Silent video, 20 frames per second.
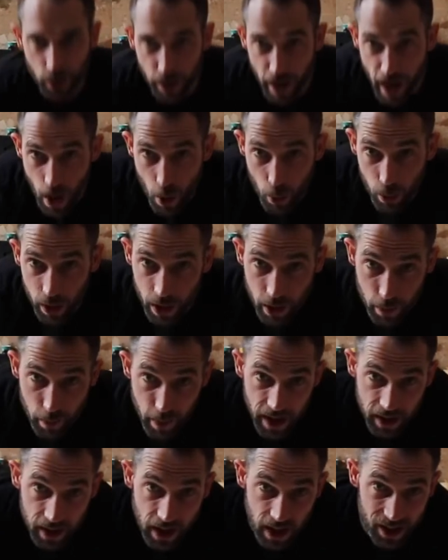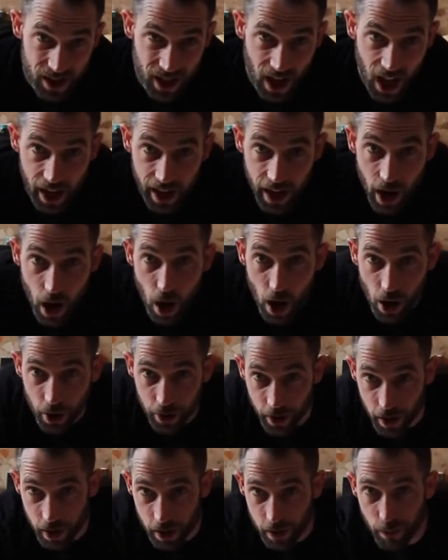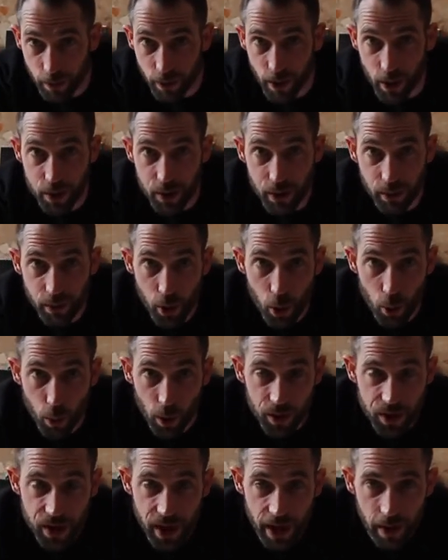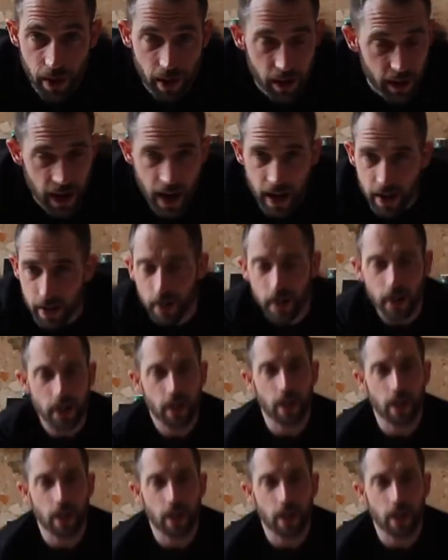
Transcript: now we're going to make that slightly harder for those of you who want it. Again,